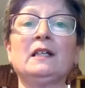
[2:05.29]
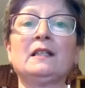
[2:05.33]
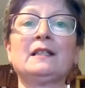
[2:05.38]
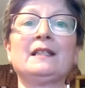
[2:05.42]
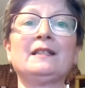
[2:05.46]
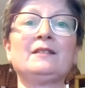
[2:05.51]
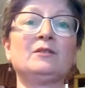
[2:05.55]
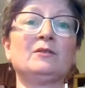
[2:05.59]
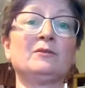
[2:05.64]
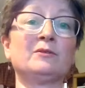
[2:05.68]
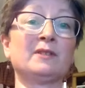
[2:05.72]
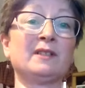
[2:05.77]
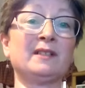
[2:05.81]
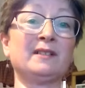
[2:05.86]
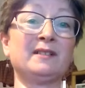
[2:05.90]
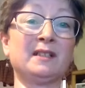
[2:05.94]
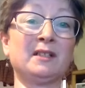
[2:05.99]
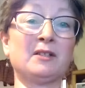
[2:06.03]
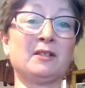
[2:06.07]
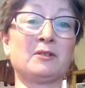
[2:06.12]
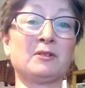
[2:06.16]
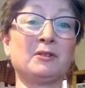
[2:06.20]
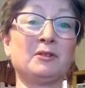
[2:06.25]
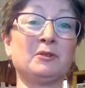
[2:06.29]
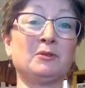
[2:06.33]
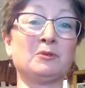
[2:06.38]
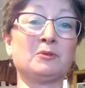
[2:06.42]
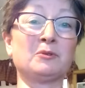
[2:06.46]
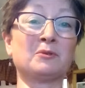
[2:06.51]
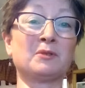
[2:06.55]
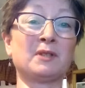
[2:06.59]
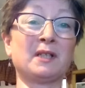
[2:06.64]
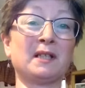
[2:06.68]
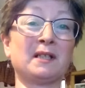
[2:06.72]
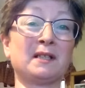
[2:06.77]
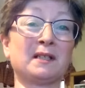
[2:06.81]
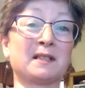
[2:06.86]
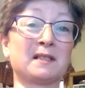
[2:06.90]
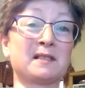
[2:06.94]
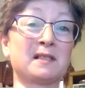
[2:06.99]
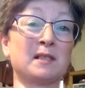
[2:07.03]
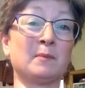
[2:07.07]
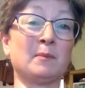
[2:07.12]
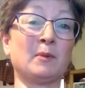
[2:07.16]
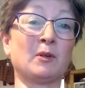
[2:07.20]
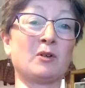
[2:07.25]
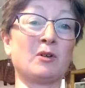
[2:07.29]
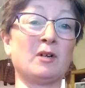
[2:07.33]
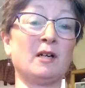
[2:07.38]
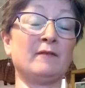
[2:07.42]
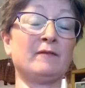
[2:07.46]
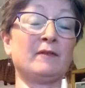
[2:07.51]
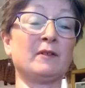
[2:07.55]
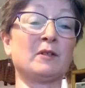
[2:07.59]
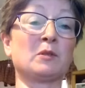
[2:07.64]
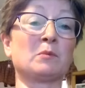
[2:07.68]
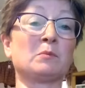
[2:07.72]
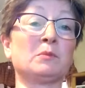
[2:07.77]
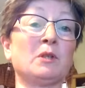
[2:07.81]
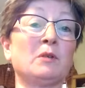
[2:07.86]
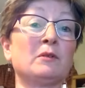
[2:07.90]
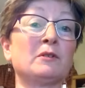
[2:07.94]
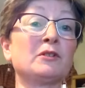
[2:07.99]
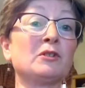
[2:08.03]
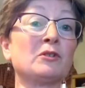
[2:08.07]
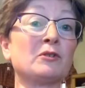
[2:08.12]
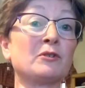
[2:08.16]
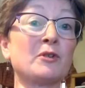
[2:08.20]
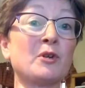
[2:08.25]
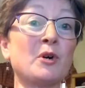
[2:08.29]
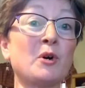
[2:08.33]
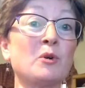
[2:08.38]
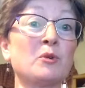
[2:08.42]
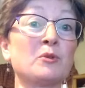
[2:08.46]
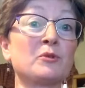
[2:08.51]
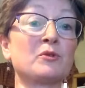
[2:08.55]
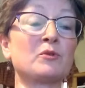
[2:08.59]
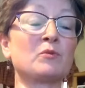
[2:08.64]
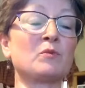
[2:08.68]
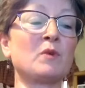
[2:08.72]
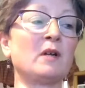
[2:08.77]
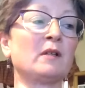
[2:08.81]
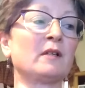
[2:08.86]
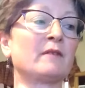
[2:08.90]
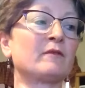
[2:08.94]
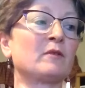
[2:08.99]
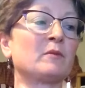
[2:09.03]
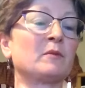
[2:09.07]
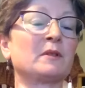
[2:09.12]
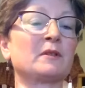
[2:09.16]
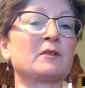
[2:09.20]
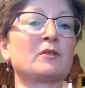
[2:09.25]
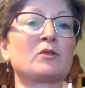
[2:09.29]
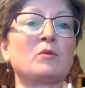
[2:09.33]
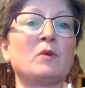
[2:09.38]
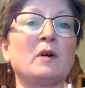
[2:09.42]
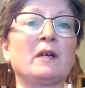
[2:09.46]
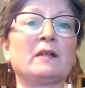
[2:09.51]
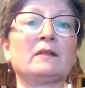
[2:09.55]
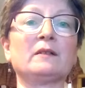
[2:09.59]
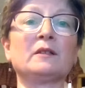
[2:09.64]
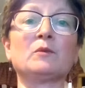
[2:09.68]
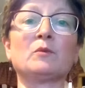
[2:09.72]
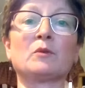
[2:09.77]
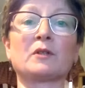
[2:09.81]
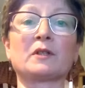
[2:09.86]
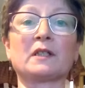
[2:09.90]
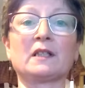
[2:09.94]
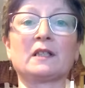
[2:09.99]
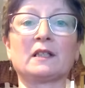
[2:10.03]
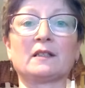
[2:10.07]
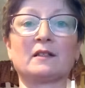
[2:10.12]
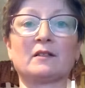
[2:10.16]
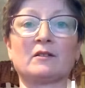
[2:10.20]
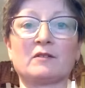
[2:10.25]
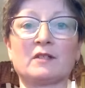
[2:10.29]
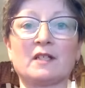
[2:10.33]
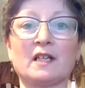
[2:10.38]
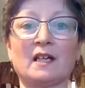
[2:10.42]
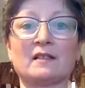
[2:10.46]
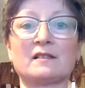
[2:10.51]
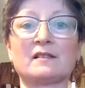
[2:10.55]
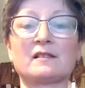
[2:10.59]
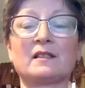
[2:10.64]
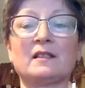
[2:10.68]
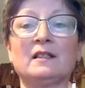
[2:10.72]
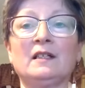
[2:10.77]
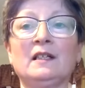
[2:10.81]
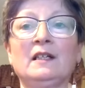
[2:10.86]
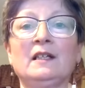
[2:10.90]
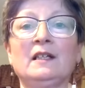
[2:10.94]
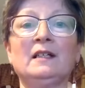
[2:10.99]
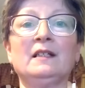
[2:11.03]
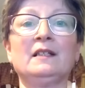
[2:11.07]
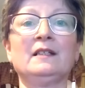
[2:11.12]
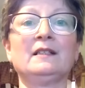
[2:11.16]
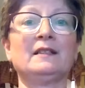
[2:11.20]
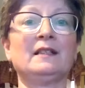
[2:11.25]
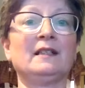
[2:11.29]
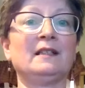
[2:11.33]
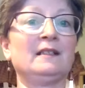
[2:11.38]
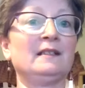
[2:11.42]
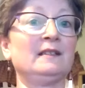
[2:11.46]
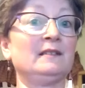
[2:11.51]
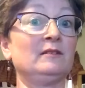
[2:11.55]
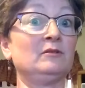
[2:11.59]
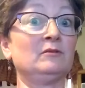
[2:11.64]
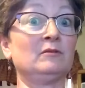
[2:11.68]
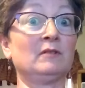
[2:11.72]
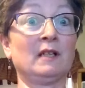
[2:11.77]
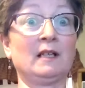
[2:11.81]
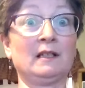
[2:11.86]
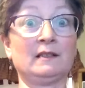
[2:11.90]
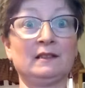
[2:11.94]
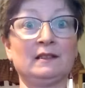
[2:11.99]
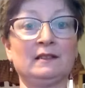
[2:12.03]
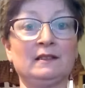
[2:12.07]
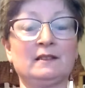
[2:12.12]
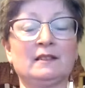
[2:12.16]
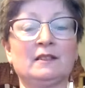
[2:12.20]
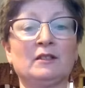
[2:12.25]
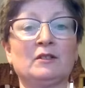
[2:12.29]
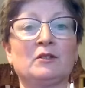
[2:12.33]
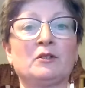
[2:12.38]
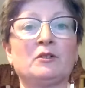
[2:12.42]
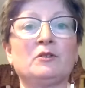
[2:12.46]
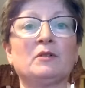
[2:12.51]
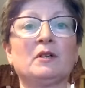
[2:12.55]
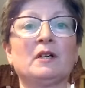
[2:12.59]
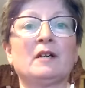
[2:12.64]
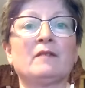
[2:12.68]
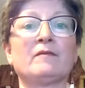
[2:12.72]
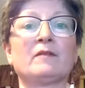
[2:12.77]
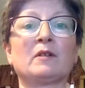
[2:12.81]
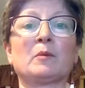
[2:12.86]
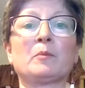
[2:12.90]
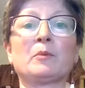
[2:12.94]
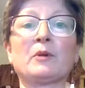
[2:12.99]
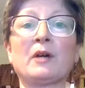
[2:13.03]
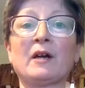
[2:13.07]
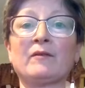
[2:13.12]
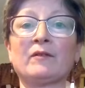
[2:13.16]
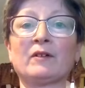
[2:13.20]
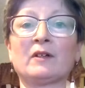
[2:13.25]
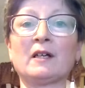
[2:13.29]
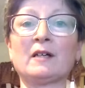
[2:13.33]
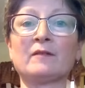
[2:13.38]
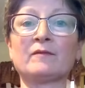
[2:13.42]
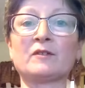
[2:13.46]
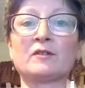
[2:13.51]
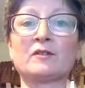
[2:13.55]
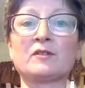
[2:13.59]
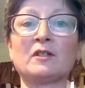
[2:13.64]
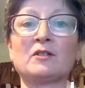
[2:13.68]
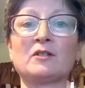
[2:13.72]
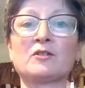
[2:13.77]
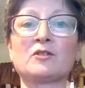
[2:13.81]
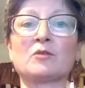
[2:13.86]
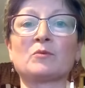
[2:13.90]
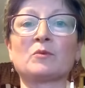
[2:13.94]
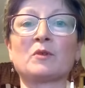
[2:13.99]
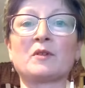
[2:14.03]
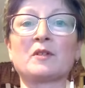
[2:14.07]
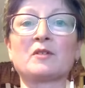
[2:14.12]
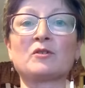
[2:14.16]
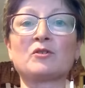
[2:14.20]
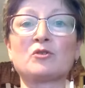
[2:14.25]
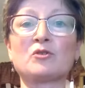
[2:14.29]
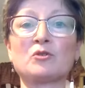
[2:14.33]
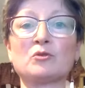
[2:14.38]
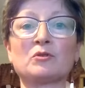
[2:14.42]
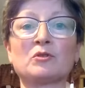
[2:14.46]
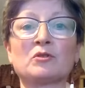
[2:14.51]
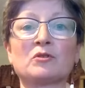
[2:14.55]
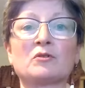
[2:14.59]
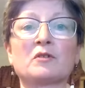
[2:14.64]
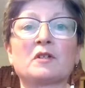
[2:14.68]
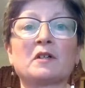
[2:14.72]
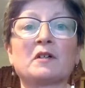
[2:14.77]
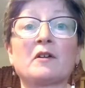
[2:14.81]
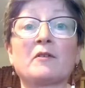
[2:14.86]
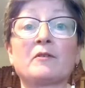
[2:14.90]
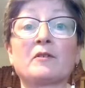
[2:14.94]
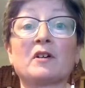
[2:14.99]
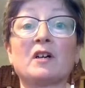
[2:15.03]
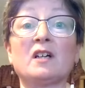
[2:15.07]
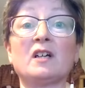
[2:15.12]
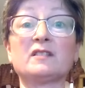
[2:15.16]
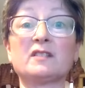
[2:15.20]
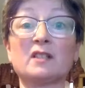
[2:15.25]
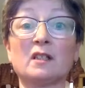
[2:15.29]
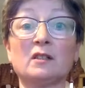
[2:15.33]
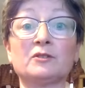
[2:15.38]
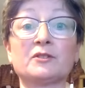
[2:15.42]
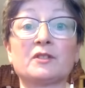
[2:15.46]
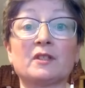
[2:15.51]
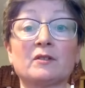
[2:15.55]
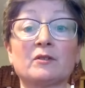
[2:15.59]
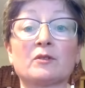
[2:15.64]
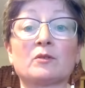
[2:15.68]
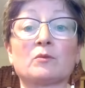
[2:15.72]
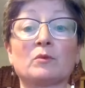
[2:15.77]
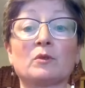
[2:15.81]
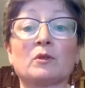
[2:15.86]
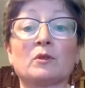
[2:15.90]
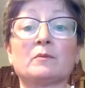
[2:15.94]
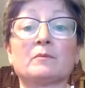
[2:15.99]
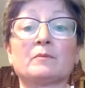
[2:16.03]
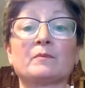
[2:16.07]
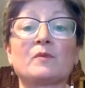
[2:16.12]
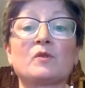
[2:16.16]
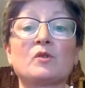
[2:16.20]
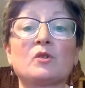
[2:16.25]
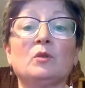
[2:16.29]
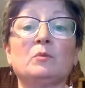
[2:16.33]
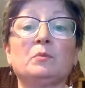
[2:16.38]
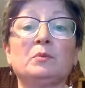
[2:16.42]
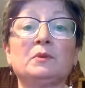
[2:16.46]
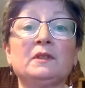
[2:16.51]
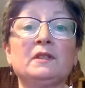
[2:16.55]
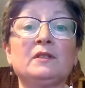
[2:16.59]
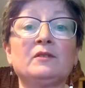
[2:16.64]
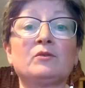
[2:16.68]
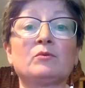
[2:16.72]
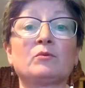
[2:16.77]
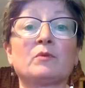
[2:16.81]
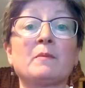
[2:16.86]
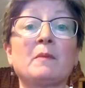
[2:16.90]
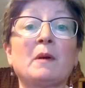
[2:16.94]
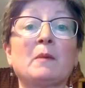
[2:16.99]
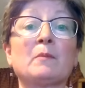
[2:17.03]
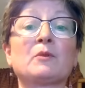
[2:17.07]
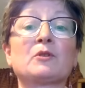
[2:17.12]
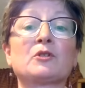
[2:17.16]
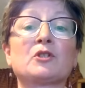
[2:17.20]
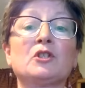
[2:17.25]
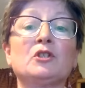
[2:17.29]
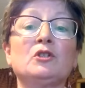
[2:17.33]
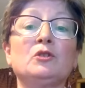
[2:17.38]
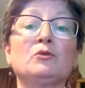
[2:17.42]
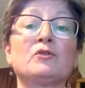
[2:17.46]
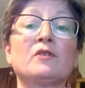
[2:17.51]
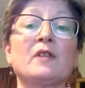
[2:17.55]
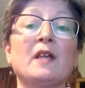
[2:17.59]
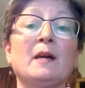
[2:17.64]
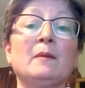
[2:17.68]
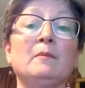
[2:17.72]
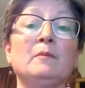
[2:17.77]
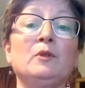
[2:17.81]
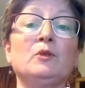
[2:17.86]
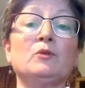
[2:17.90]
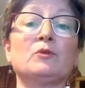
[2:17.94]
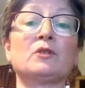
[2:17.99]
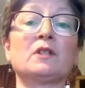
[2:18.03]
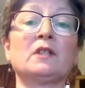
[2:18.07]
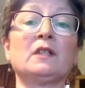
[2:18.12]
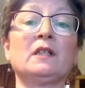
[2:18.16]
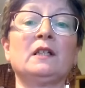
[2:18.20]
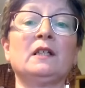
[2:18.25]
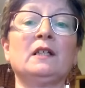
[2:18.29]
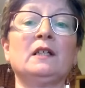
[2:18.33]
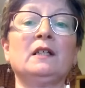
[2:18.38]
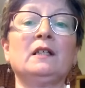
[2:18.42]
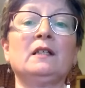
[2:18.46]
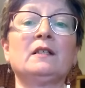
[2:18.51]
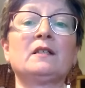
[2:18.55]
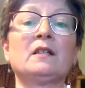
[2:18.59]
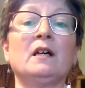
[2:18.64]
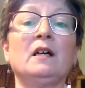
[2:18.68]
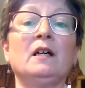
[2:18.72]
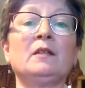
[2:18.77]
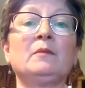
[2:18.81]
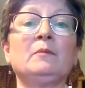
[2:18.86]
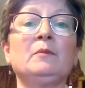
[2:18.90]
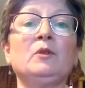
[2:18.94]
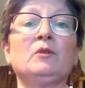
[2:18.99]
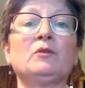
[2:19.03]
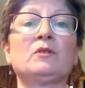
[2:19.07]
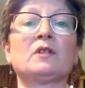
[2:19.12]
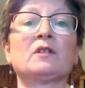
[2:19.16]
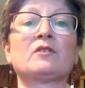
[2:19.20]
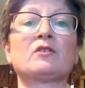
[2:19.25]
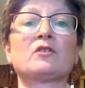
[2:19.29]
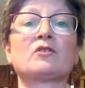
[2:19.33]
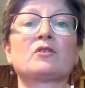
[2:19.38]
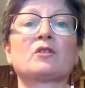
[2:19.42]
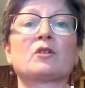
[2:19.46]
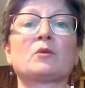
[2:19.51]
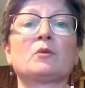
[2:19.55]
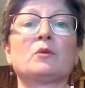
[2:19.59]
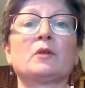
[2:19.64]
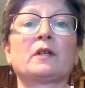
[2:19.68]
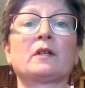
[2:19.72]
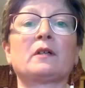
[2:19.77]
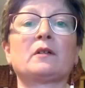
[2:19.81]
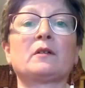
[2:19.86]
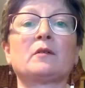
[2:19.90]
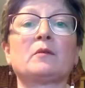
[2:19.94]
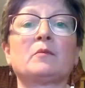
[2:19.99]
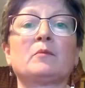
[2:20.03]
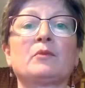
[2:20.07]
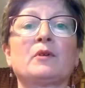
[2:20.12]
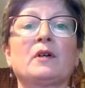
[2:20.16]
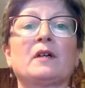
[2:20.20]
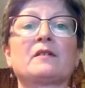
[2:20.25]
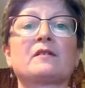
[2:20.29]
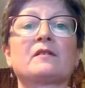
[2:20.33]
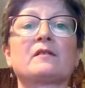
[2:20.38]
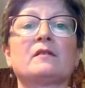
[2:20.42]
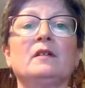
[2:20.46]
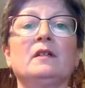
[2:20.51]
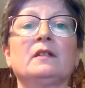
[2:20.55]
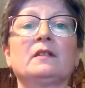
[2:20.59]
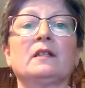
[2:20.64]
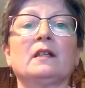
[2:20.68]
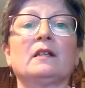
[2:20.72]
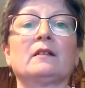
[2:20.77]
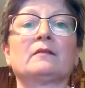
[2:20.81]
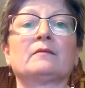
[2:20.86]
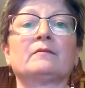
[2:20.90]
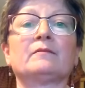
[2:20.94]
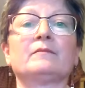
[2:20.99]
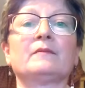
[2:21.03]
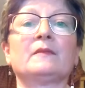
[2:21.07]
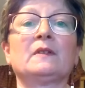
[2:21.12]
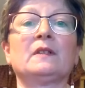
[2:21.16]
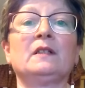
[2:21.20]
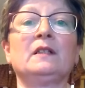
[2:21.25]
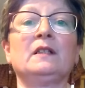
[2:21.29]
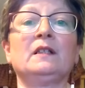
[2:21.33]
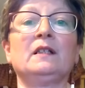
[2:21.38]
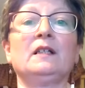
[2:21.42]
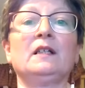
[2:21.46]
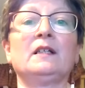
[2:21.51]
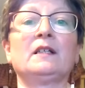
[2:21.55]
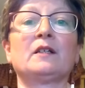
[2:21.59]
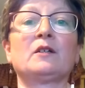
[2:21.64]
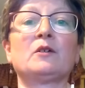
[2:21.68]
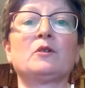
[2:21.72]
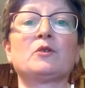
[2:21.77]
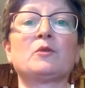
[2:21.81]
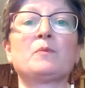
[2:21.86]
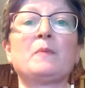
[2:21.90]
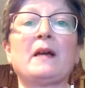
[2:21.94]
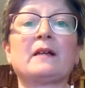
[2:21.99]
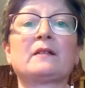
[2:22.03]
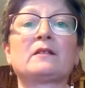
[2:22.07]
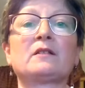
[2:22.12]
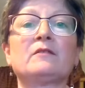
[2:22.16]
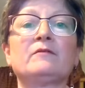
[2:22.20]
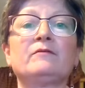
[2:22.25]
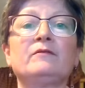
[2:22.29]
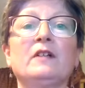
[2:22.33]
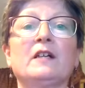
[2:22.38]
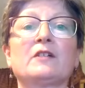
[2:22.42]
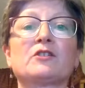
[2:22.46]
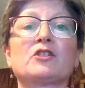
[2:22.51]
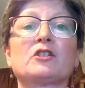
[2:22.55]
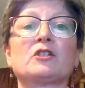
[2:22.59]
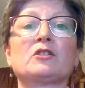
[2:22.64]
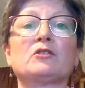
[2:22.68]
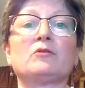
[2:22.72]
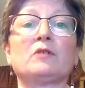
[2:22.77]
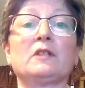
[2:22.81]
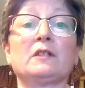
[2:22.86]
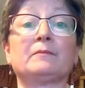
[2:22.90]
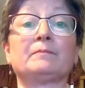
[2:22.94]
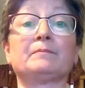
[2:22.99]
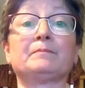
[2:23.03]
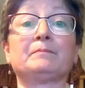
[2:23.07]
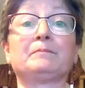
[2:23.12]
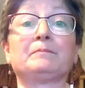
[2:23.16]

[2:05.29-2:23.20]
They don't need to hear you taking a sip of coffee or blowing your nose while everyone is quietly working at their desk. They do not need to hear you having a private conversation with a student or another adult in the room. So please remember to use that mute. To unmute, it's just a quick press again, and it goes back to flashing green.